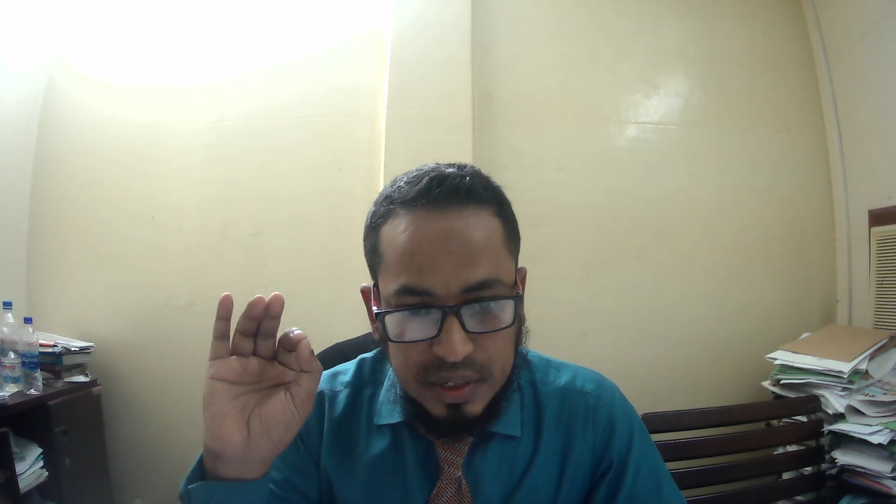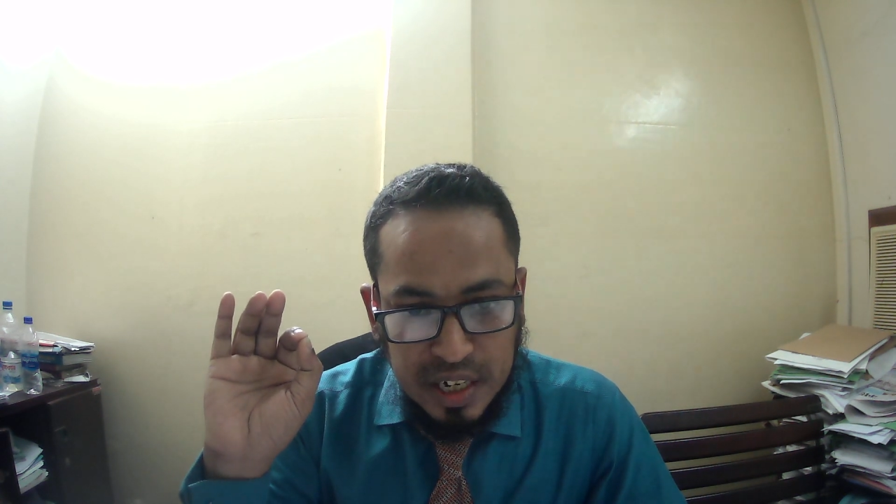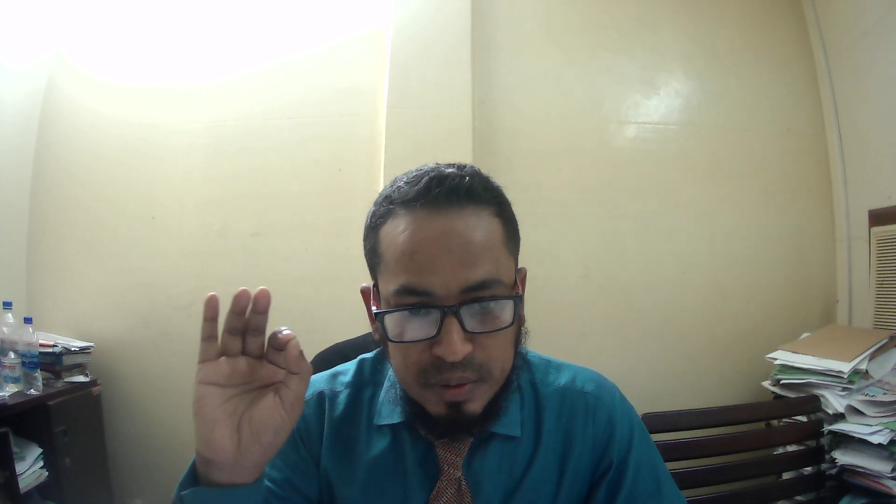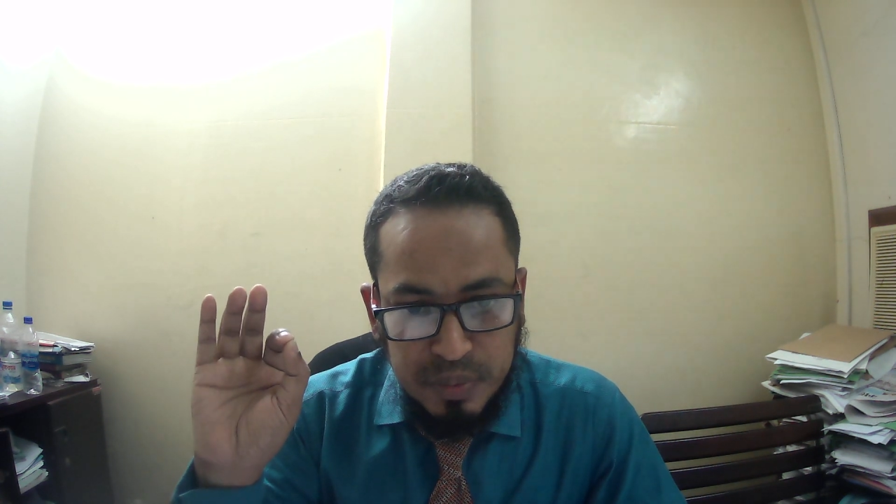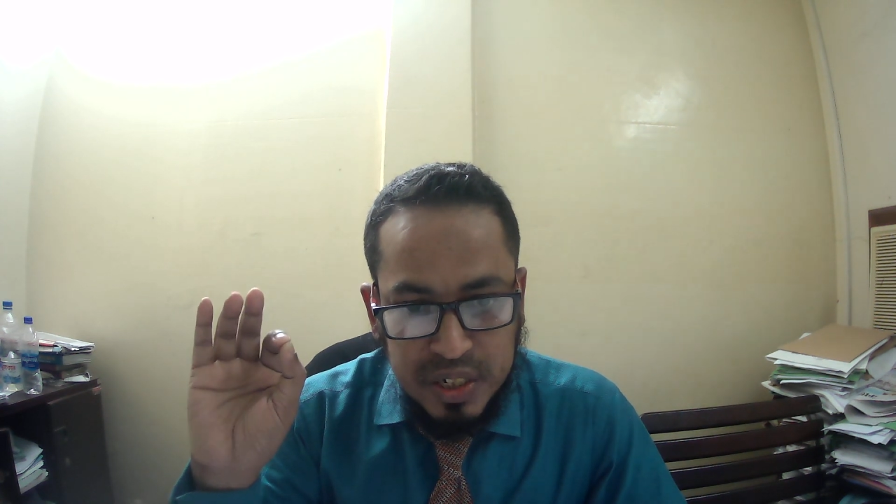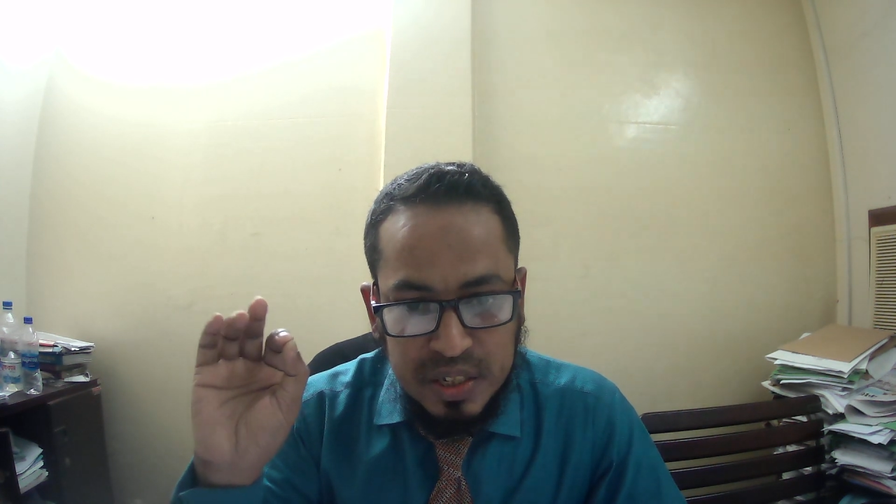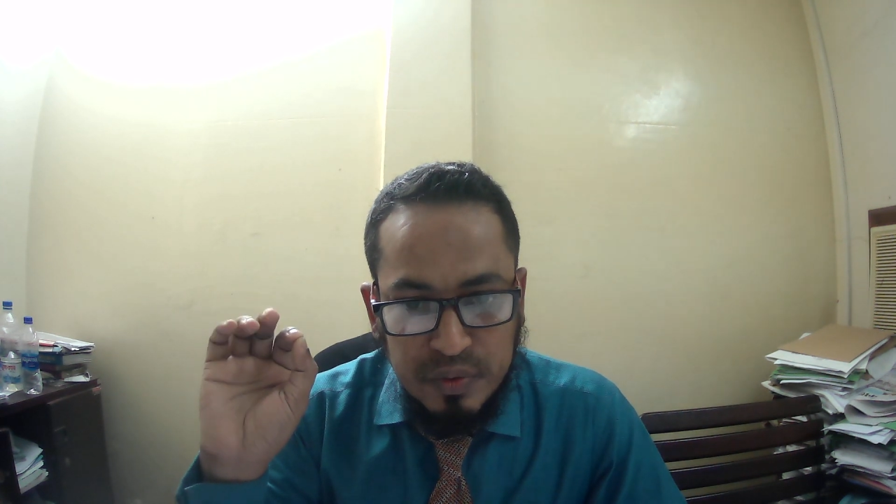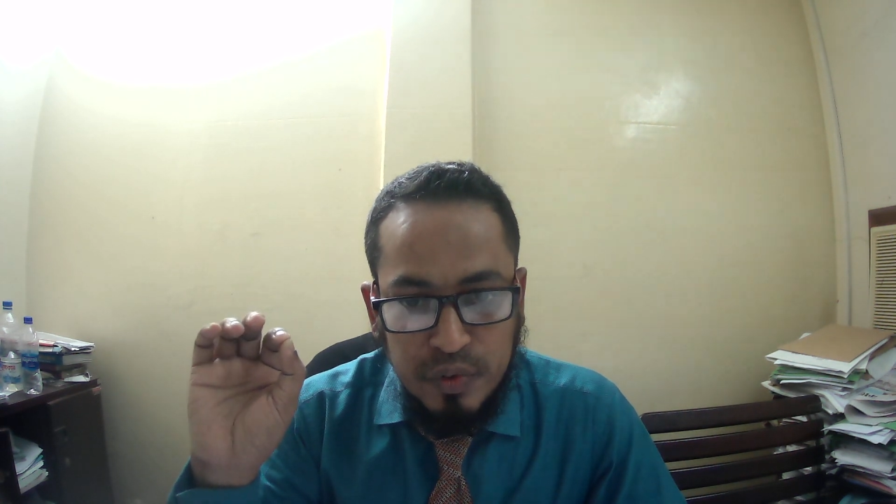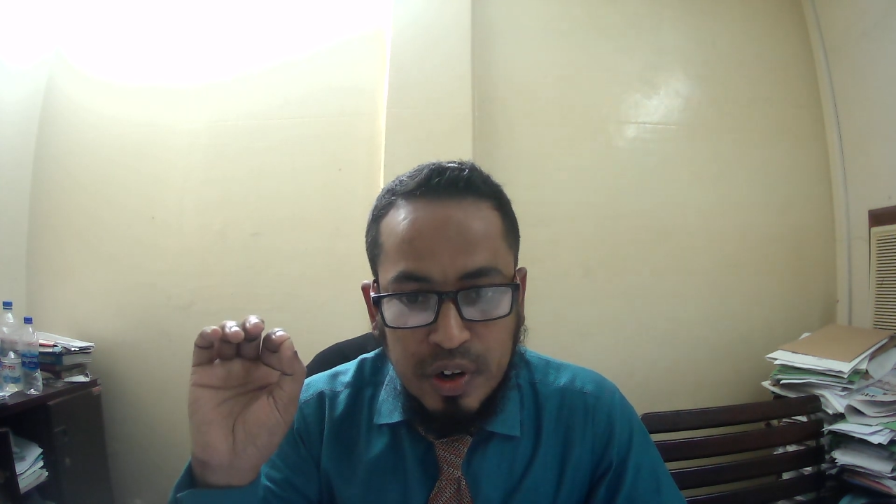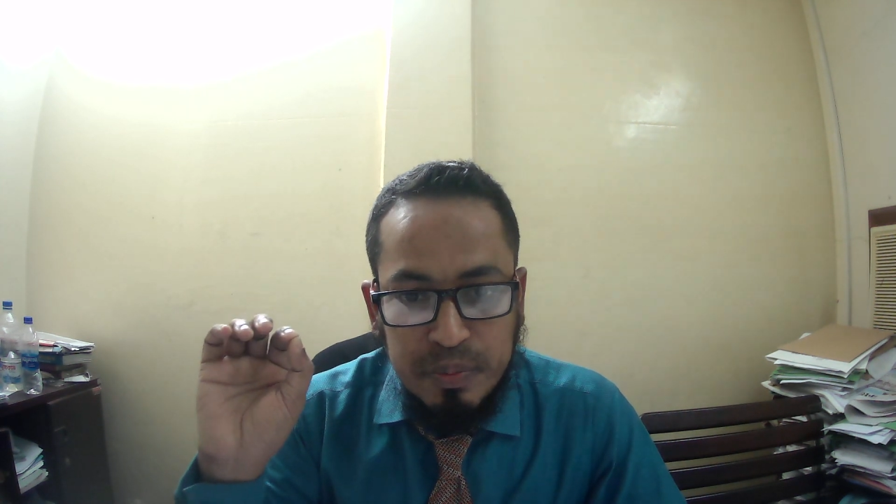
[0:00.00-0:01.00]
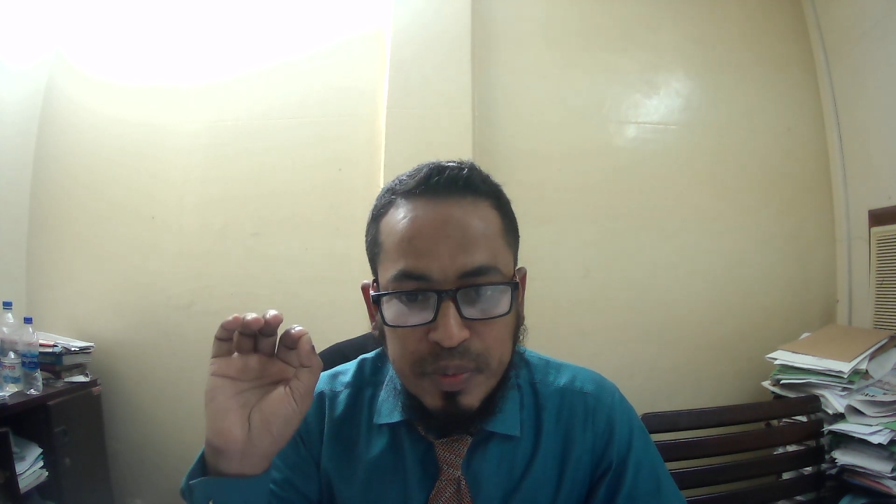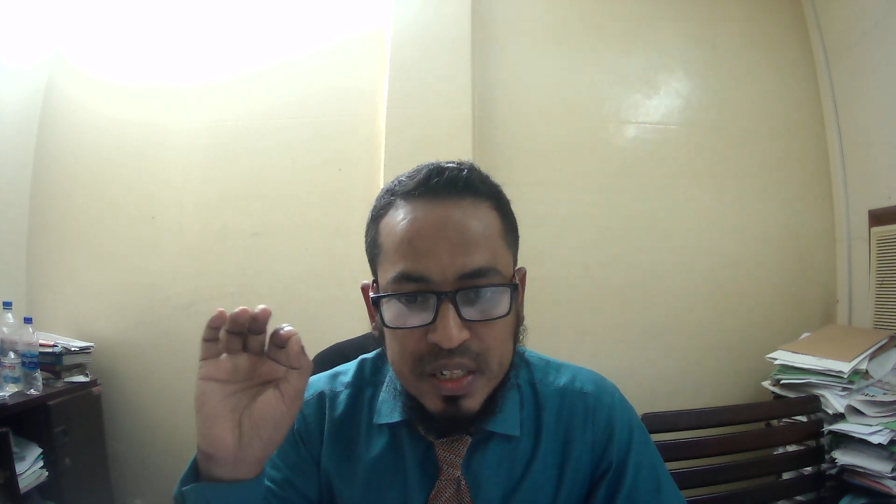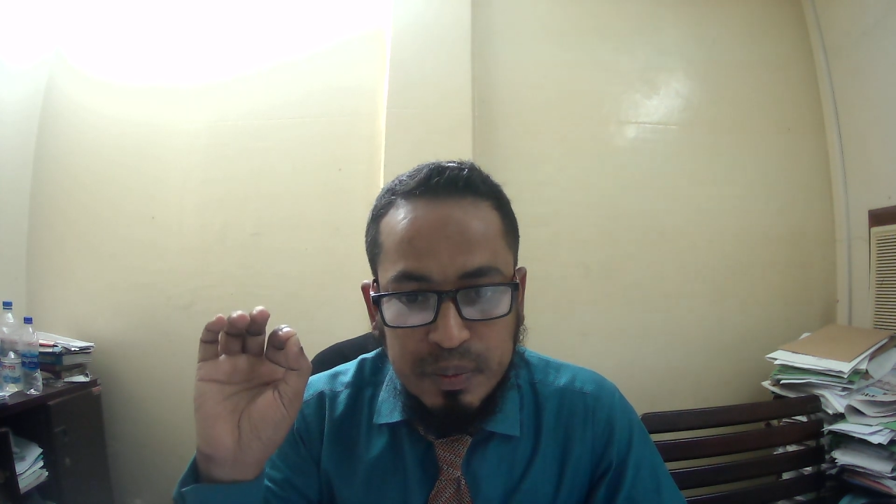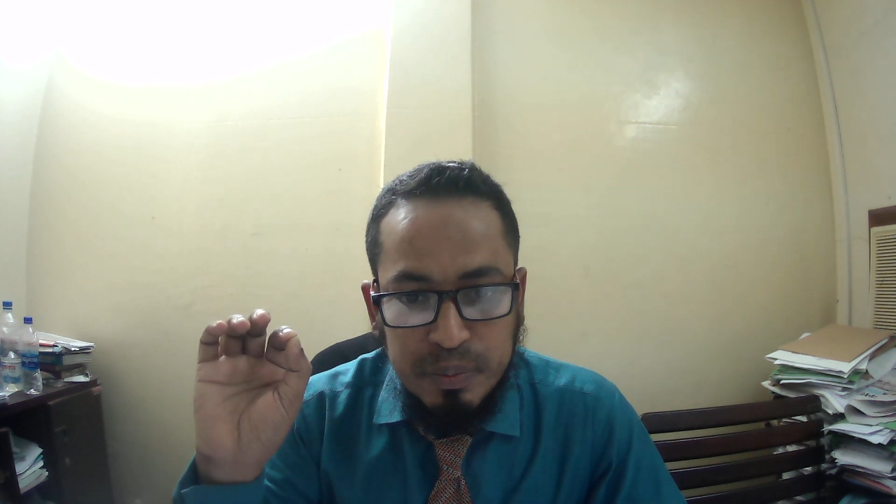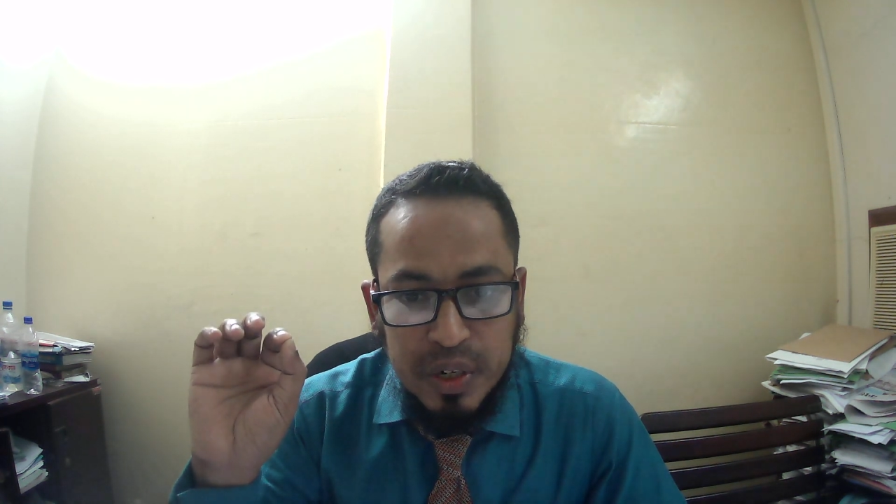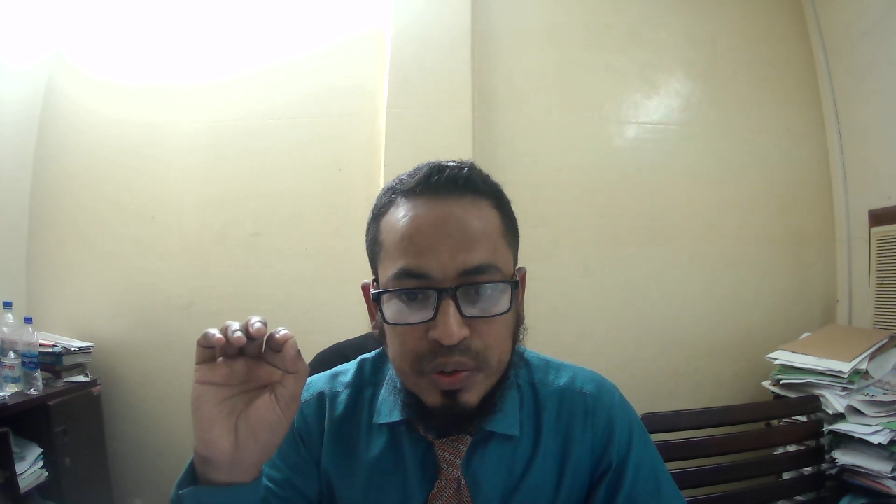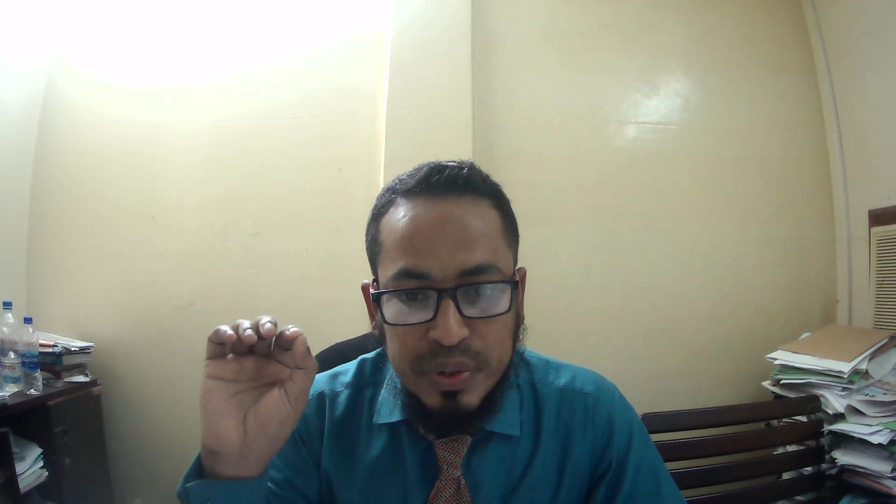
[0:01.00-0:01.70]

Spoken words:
10% for present value